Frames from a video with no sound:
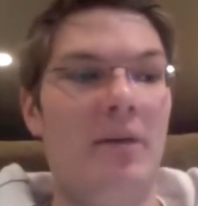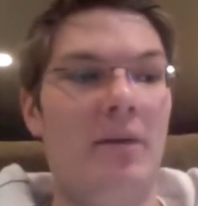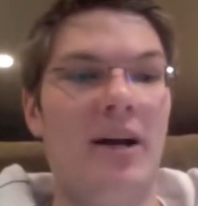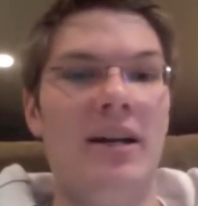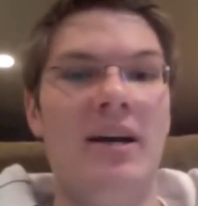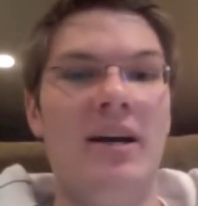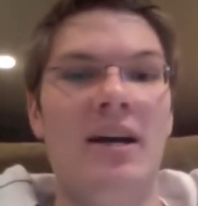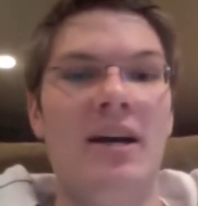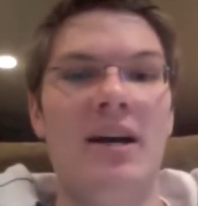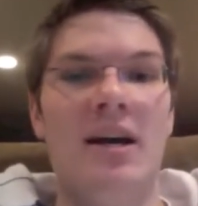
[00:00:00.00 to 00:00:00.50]

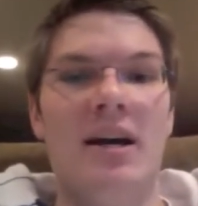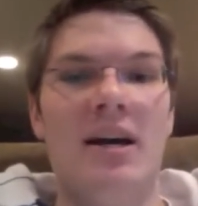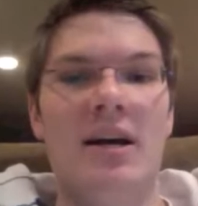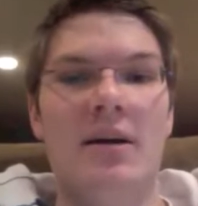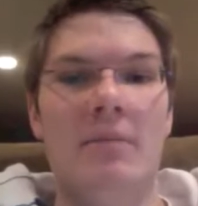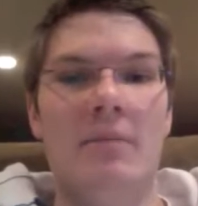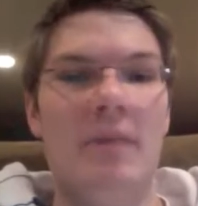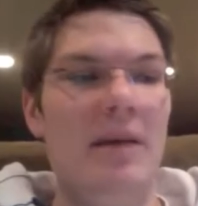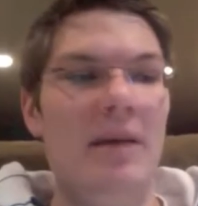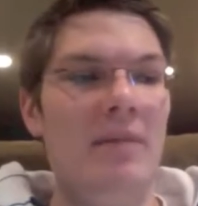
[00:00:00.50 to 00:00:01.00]
But
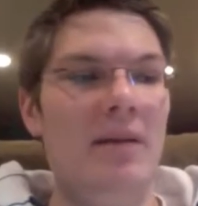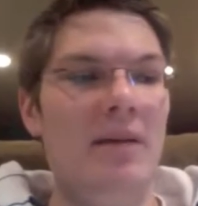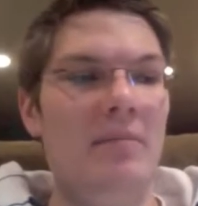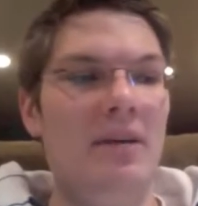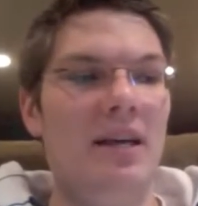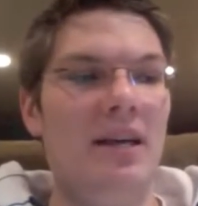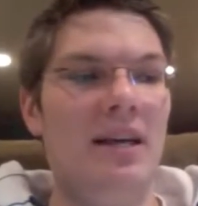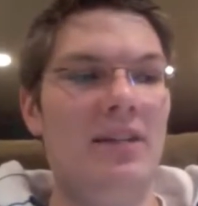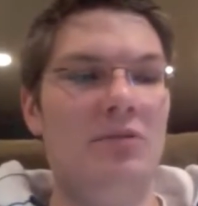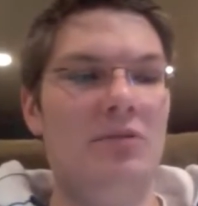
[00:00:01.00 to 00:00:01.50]
Batman
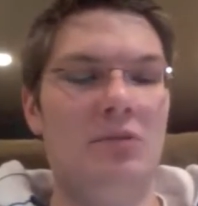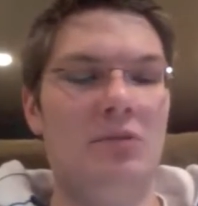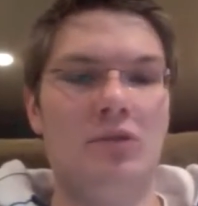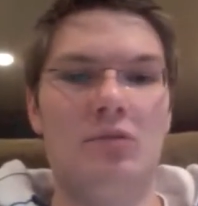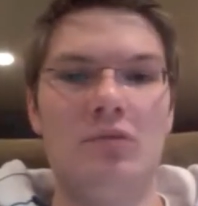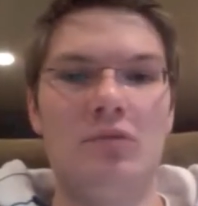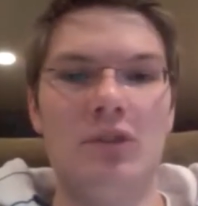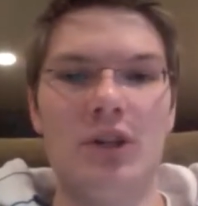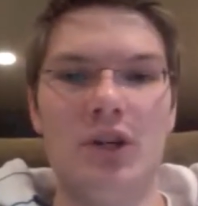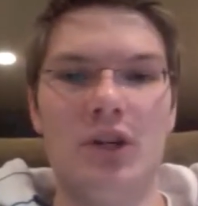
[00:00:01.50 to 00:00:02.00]
Begins was
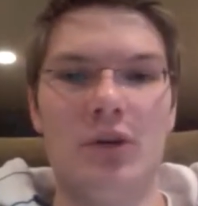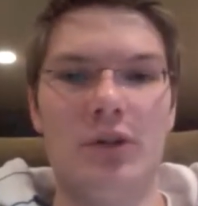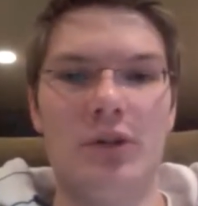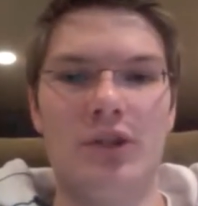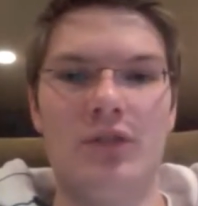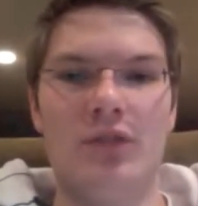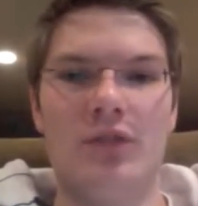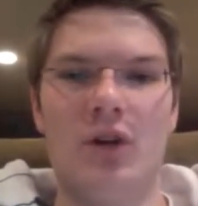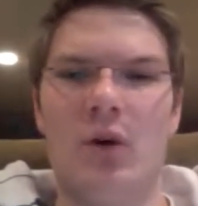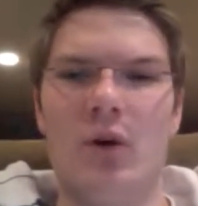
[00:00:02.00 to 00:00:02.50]
really
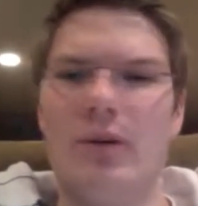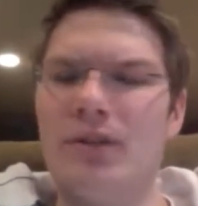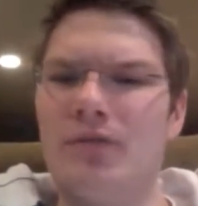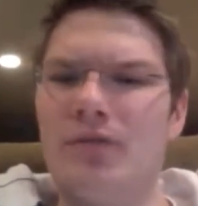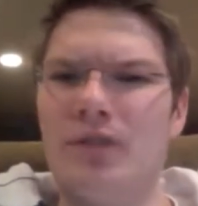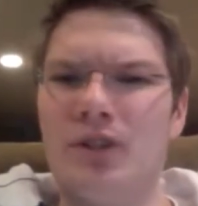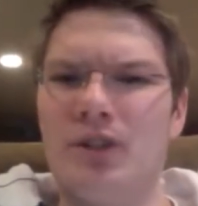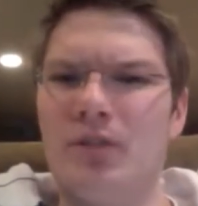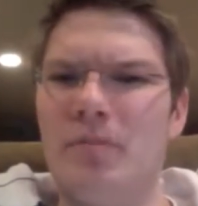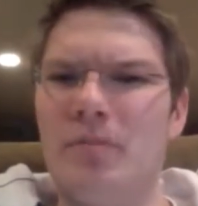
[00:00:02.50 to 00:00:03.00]
Christopher Nolan's
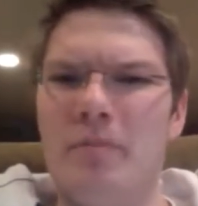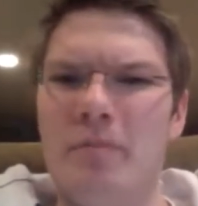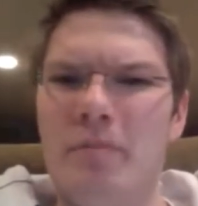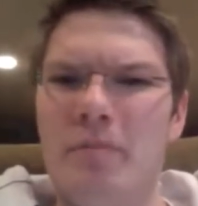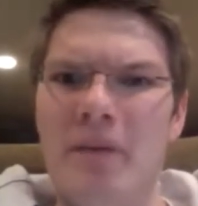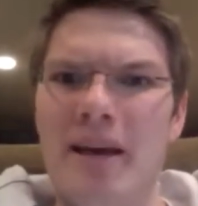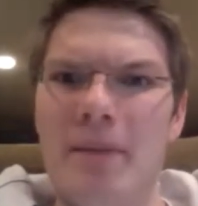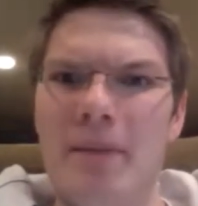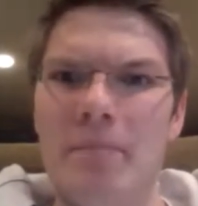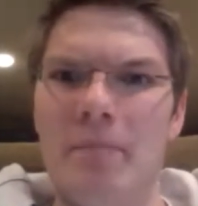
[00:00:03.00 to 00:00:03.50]
first
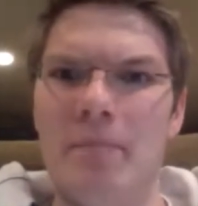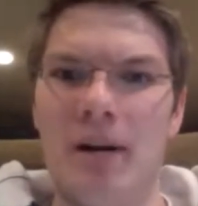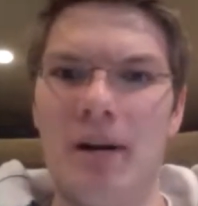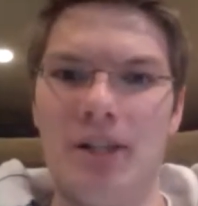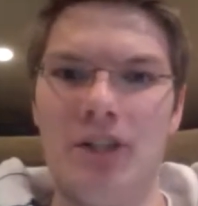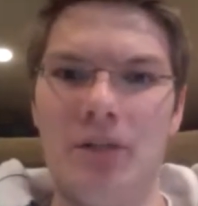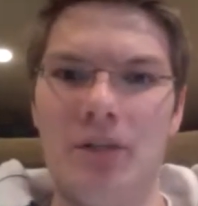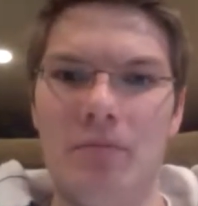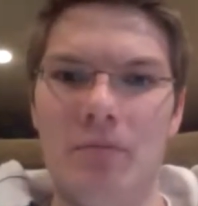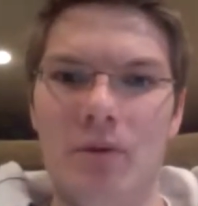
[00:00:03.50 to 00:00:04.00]
big
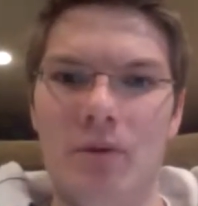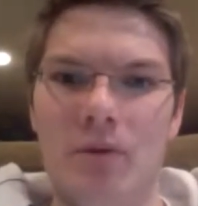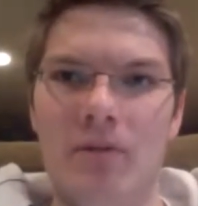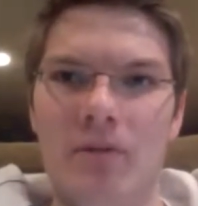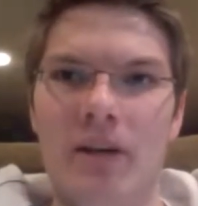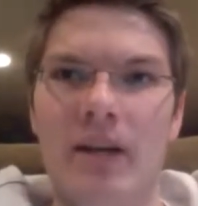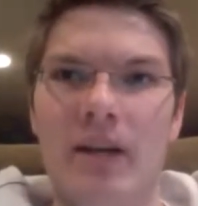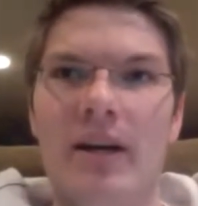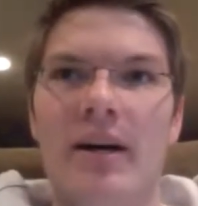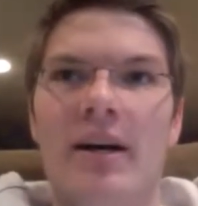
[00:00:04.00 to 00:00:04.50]
budget
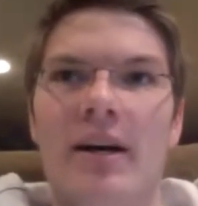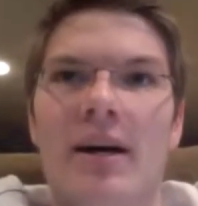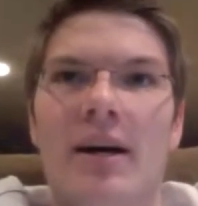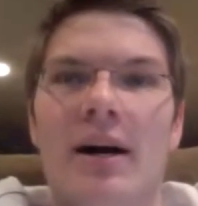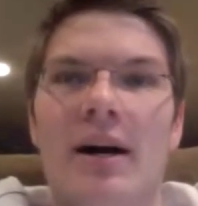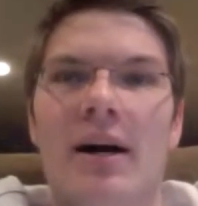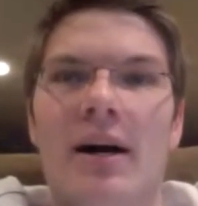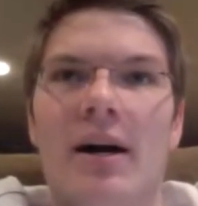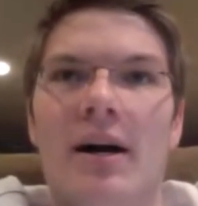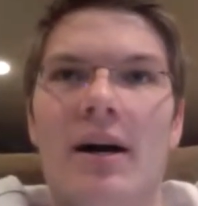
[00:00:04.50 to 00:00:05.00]
movie,
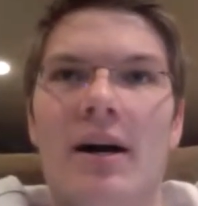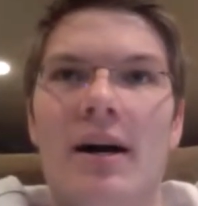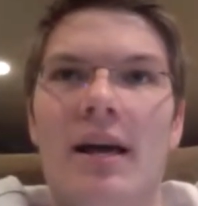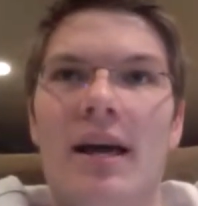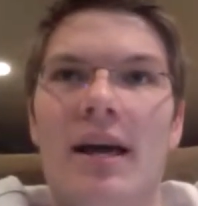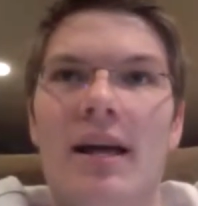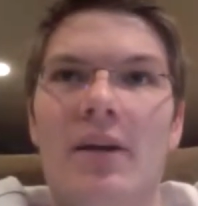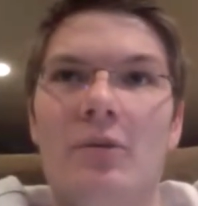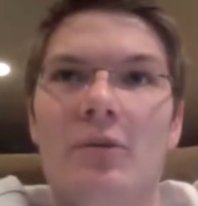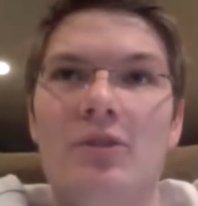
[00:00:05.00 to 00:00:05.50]

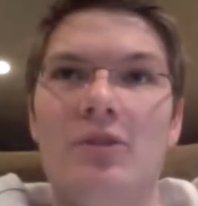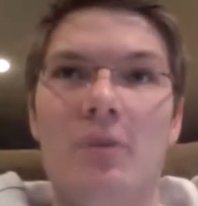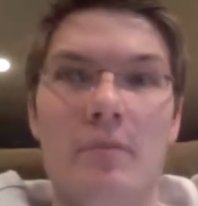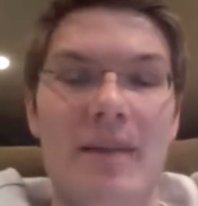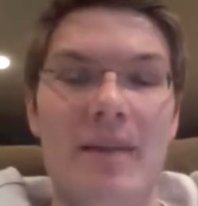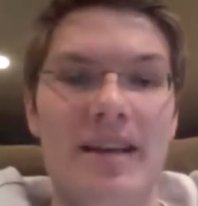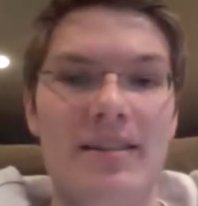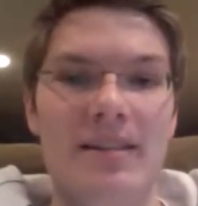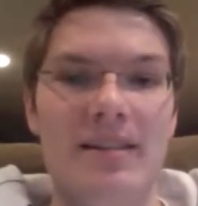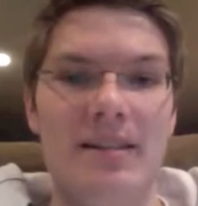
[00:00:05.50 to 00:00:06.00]
and it was
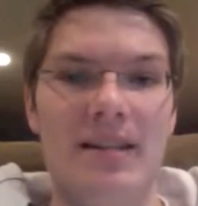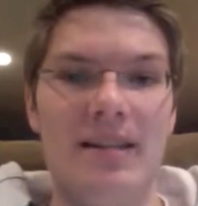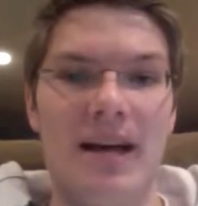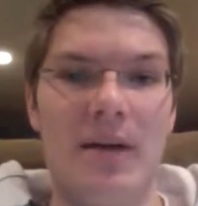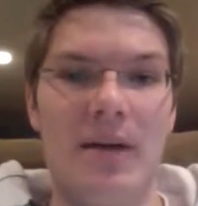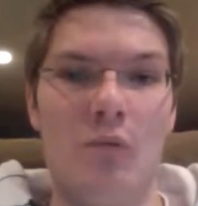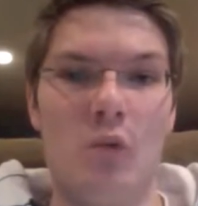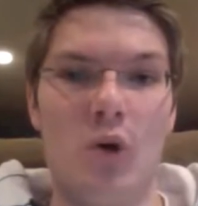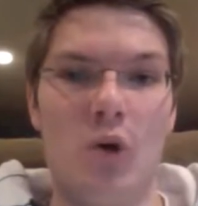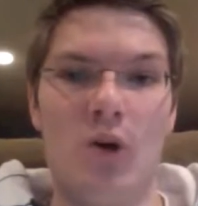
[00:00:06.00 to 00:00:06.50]
amazing
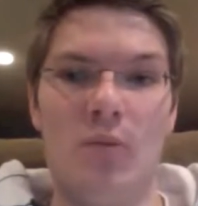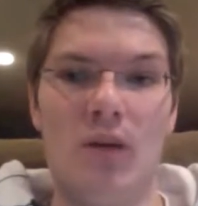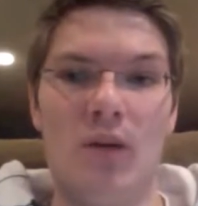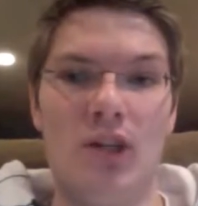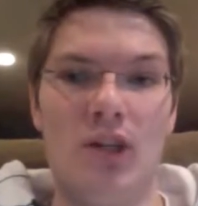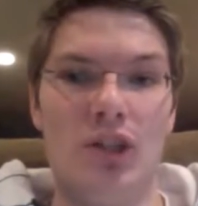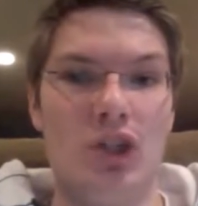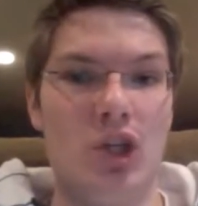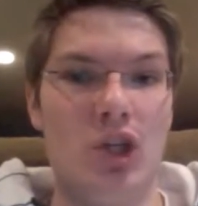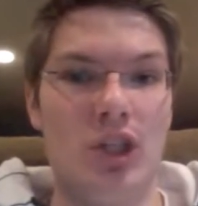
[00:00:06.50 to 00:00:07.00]
that Warner
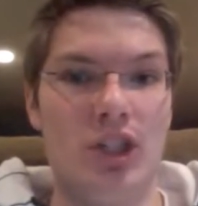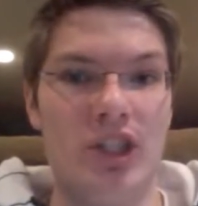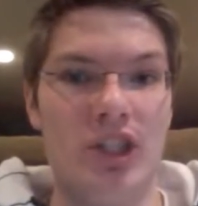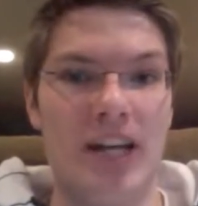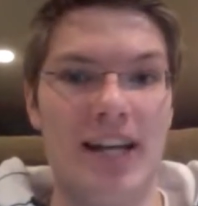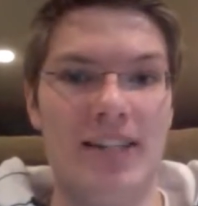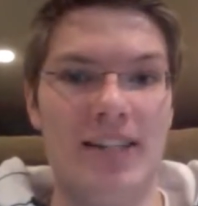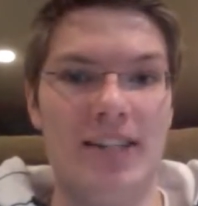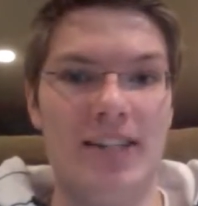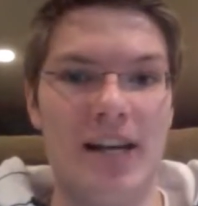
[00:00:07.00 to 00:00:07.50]
Brothers took a
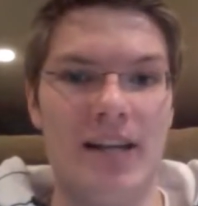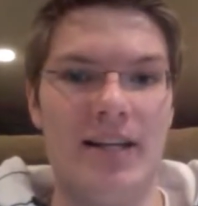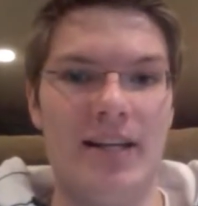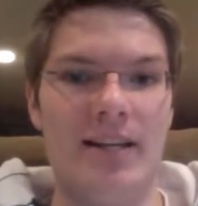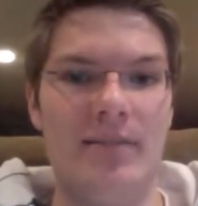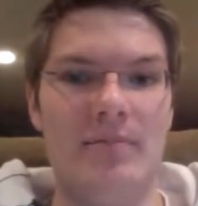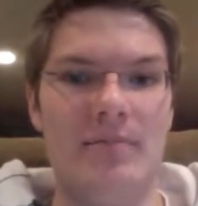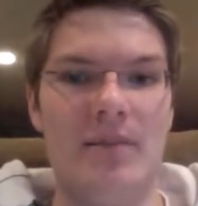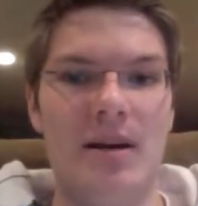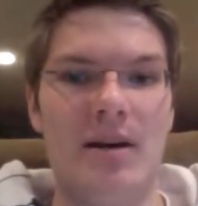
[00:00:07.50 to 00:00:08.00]
chance on
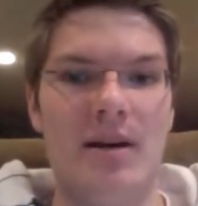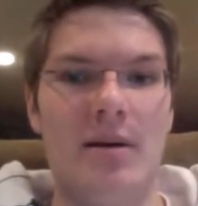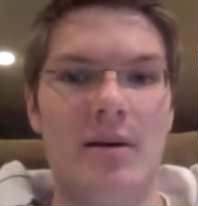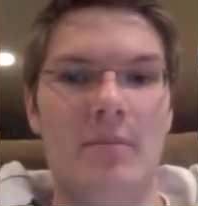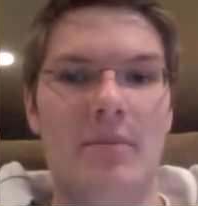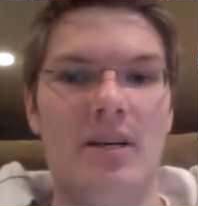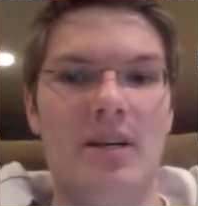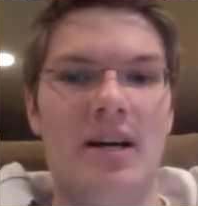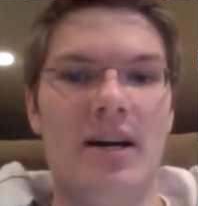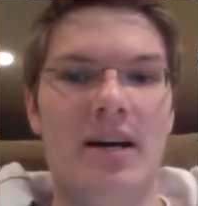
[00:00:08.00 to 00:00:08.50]
him
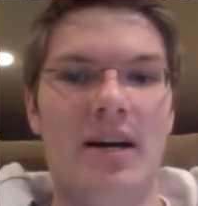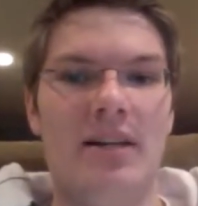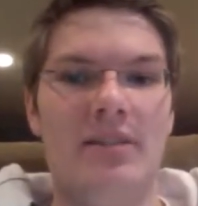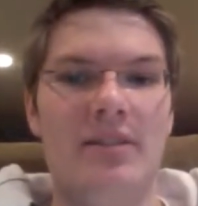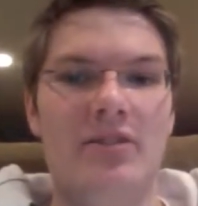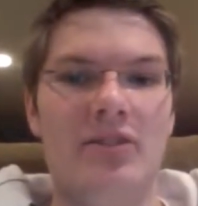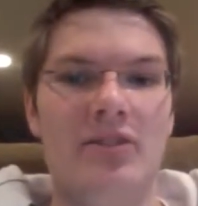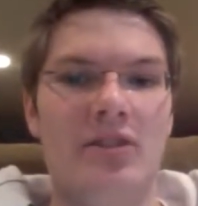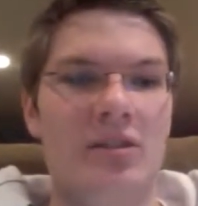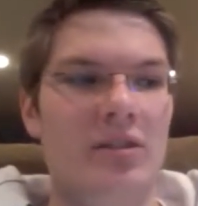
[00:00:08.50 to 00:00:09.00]

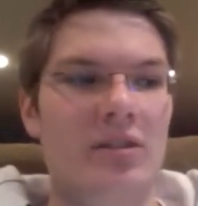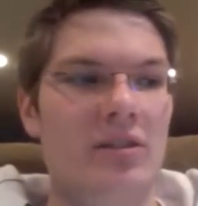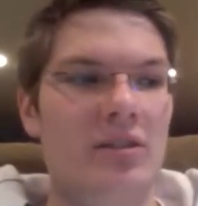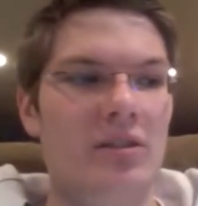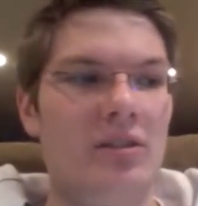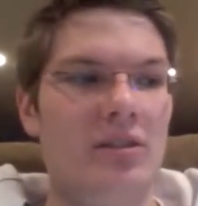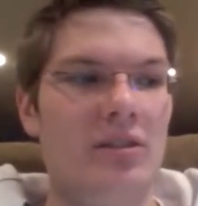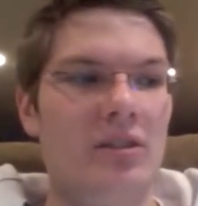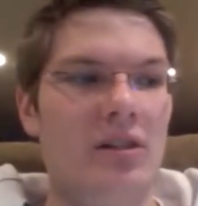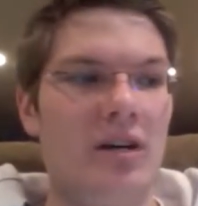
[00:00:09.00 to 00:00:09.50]
because,
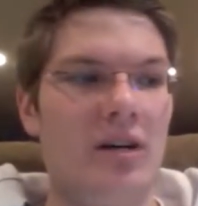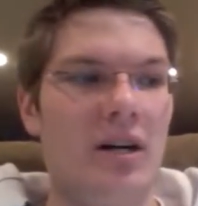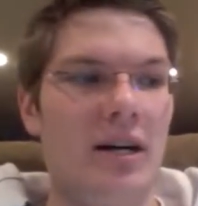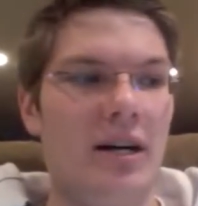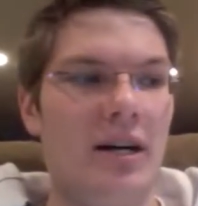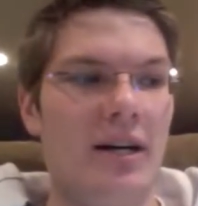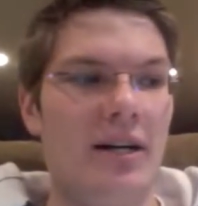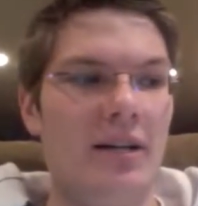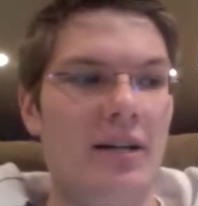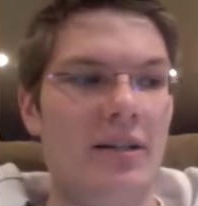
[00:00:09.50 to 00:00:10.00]

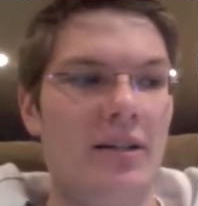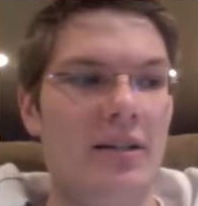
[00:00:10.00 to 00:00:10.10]
had